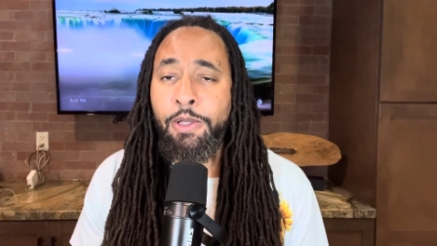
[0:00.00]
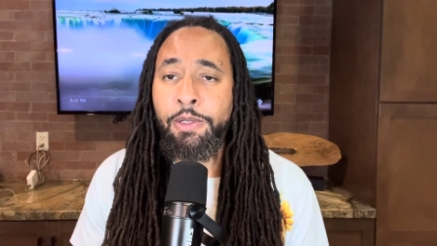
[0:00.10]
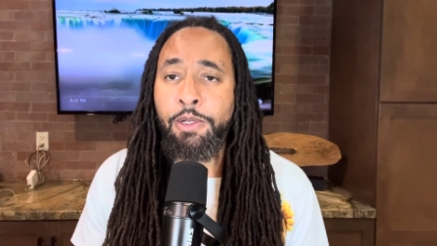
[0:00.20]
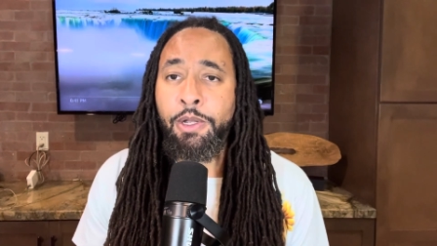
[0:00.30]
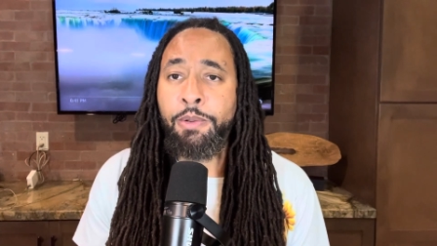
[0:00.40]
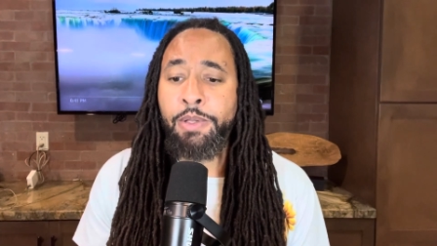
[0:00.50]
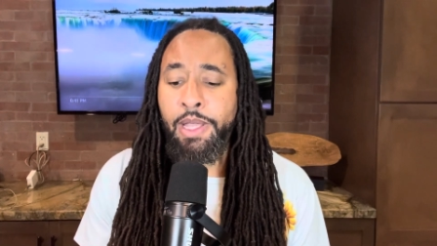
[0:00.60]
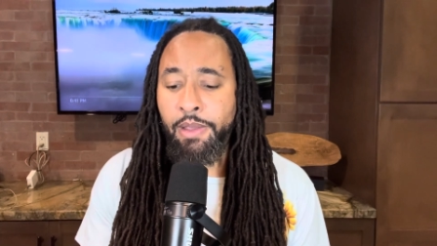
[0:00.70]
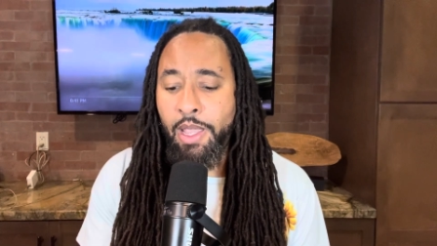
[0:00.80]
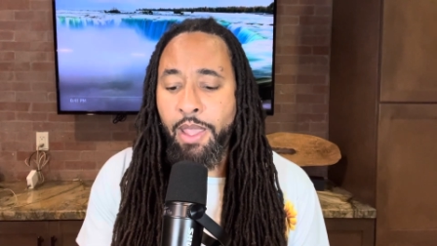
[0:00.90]
you know,
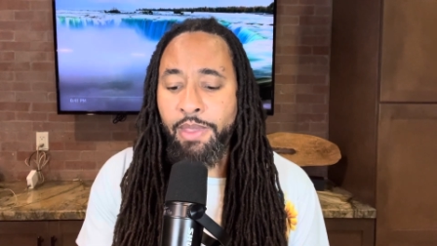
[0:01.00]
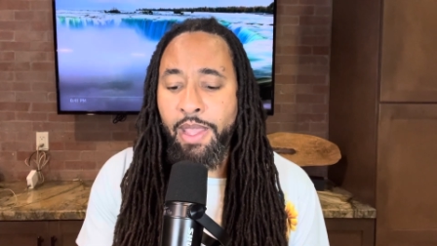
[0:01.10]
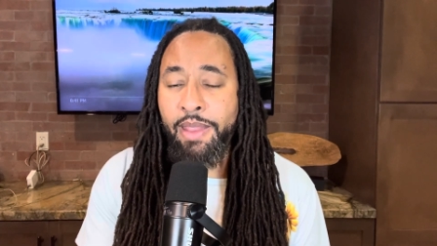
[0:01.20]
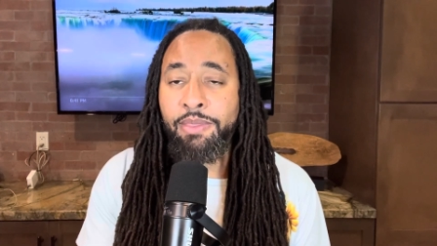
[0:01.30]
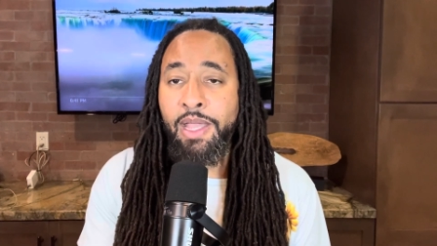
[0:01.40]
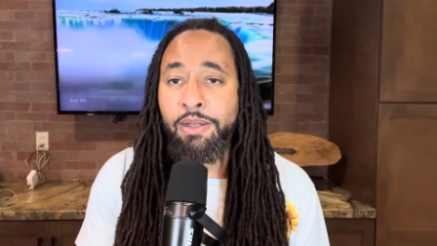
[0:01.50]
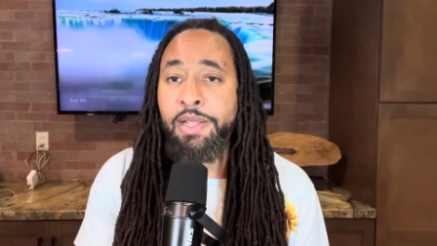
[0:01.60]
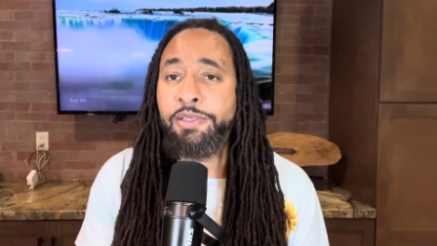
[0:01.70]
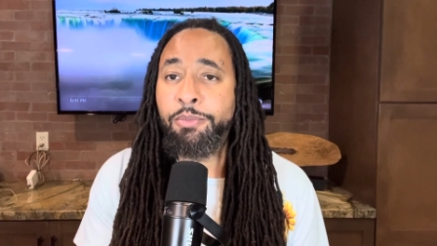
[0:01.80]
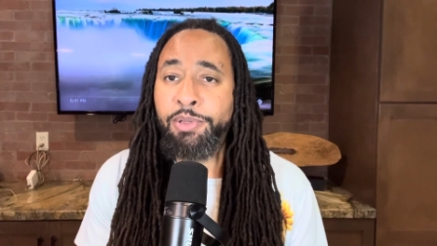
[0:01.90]
and, and they, they
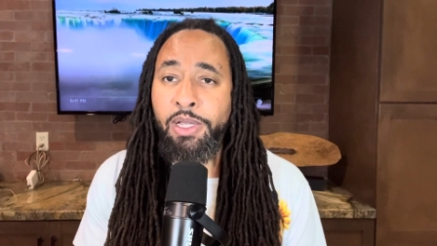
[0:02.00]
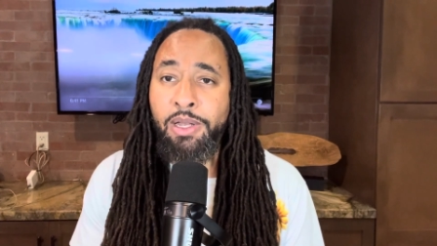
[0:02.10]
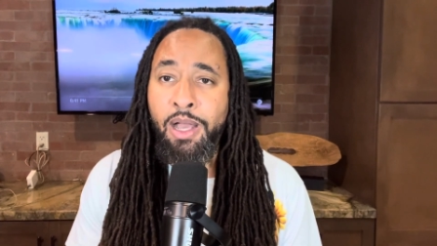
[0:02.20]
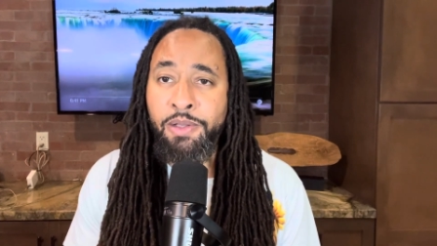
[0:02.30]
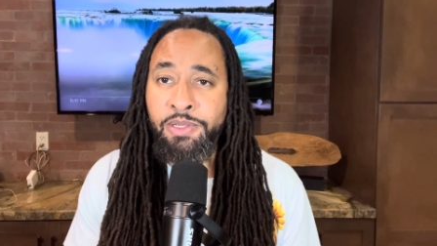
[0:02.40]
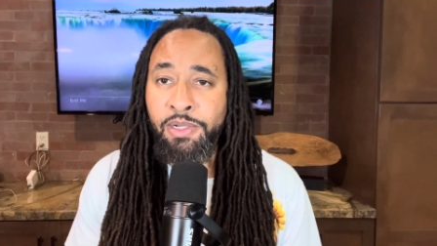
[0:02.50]
need to be acknowledged.